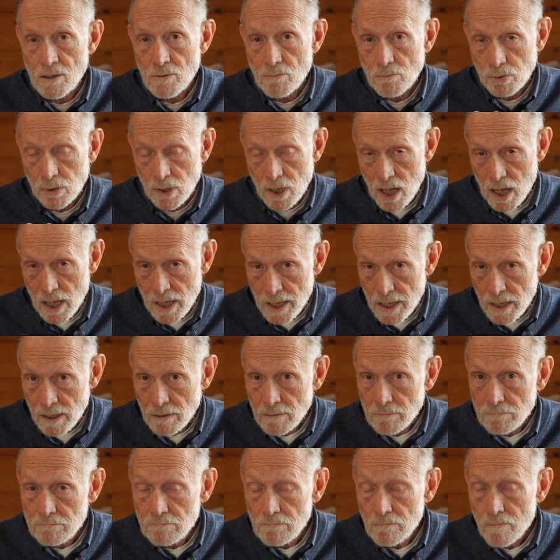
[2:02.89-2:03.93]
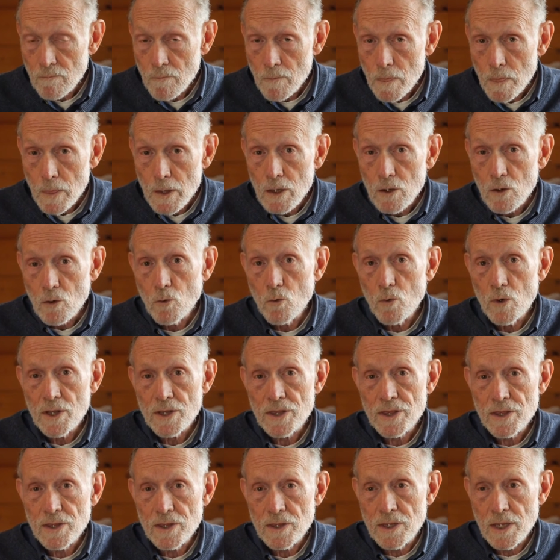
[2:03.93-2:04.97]
complying
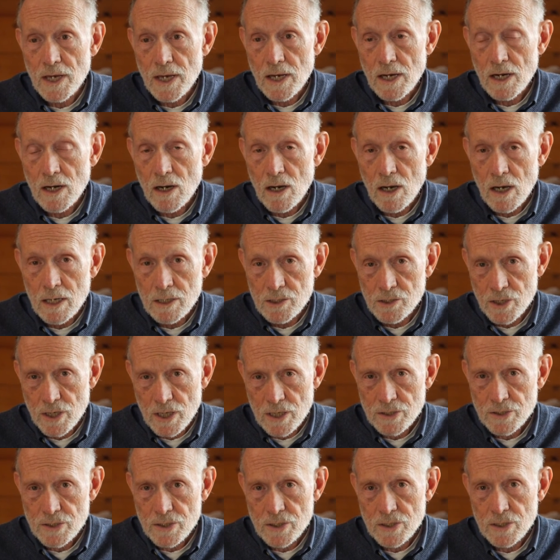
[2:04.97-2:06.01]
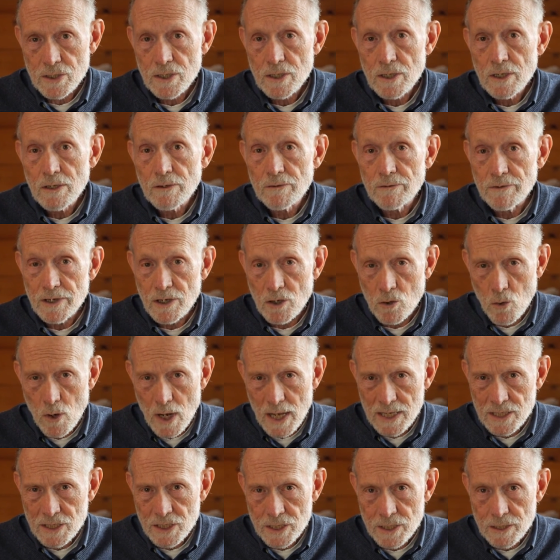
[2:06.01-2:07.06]
with their unjust
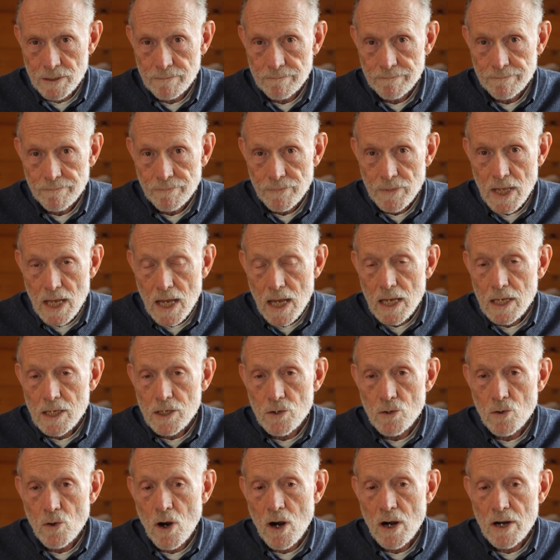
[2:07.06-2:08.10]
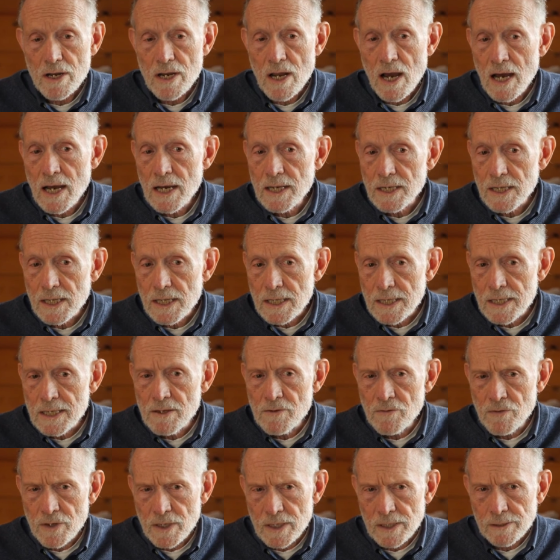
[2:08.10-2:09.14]
request. You are not
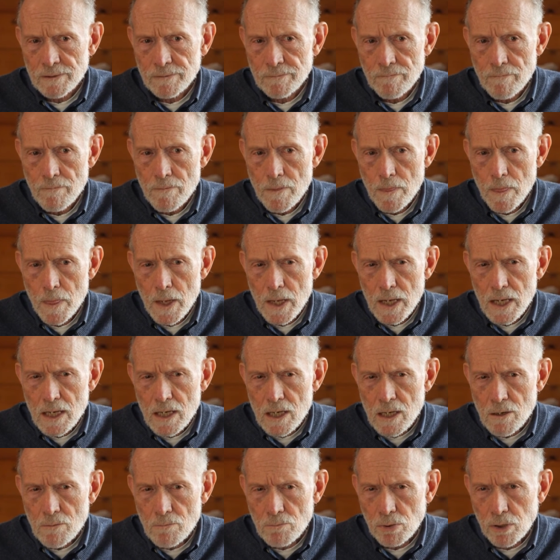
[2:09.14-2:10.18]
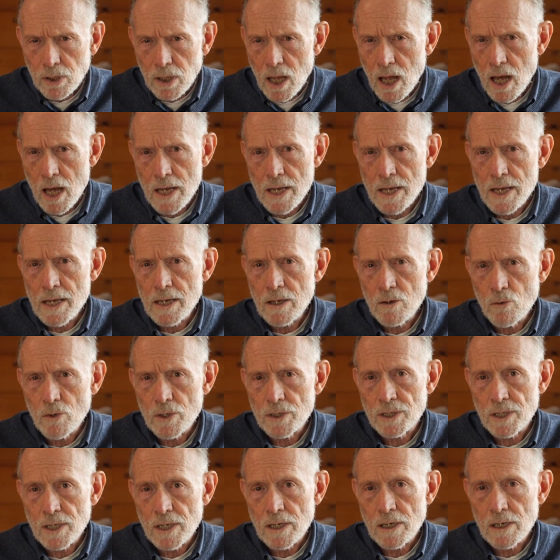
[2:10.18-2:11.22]
even complying
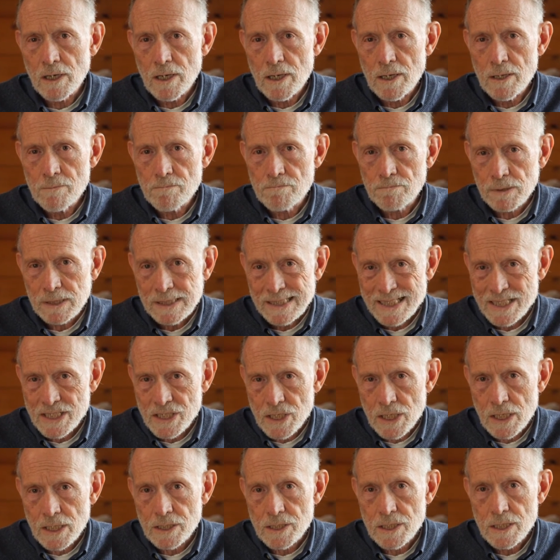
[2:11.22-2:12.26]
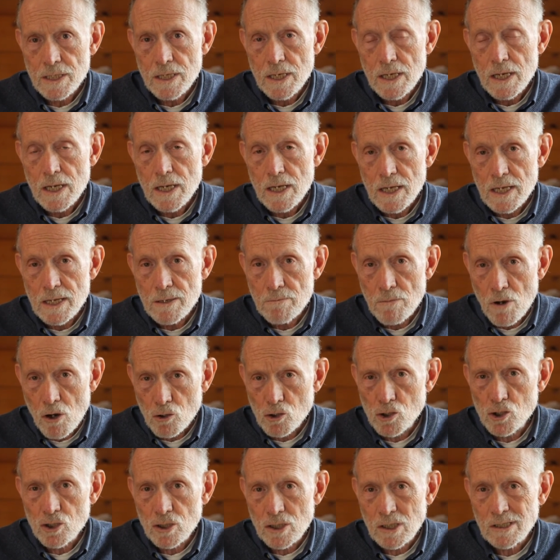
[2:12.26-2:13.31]
with their implicit
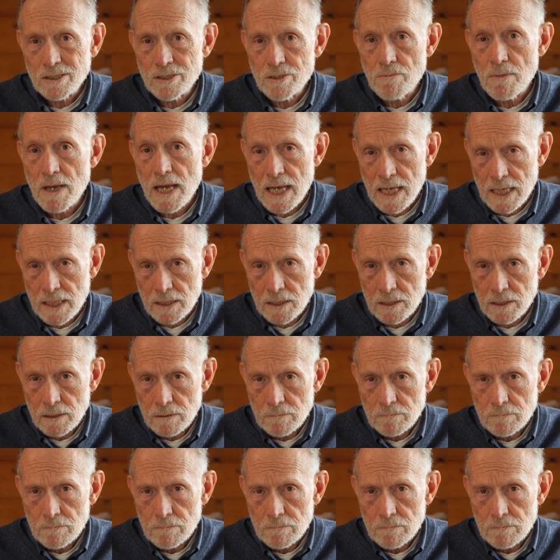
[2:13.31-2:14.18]
emotional demand